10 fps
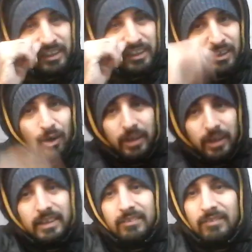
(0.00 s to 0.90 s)
record
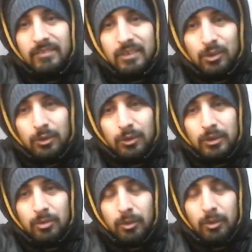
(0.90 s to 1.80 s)
it, so
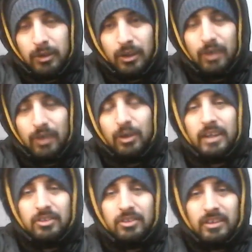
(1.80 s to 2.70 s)
it's probably gonna look
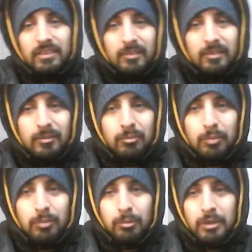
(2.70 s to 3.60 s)
like shit.
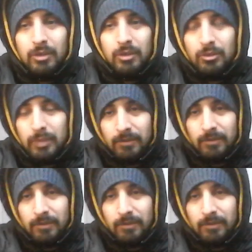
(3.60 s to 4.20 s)
But bear with me.